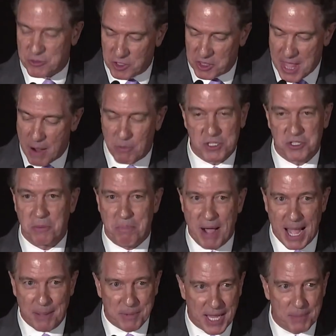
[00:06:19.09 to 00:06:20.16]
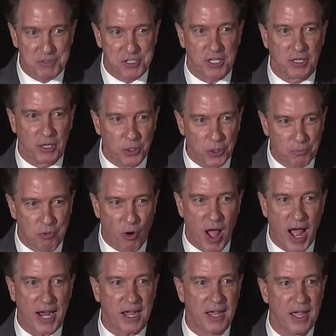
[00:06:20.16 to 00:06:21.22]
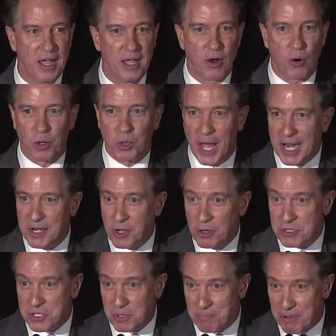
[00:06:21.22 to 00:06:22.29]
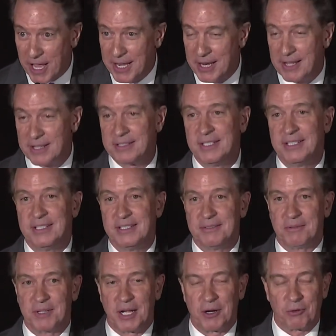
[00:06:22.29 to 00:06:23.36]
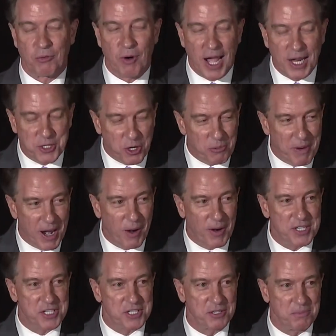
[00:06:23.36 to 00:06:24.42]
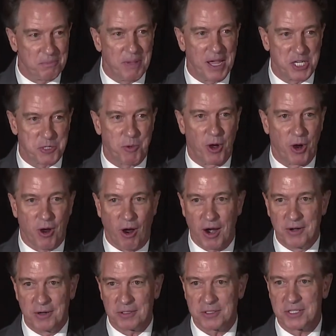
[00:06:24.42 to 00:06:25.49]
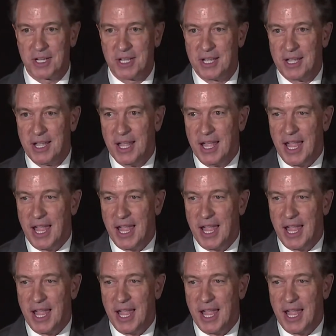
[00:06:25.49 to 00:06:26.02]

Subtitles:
That was the Bob Gibson, Lou Brock, Orlando Cepeda, Roger Maris baseball Cardinals.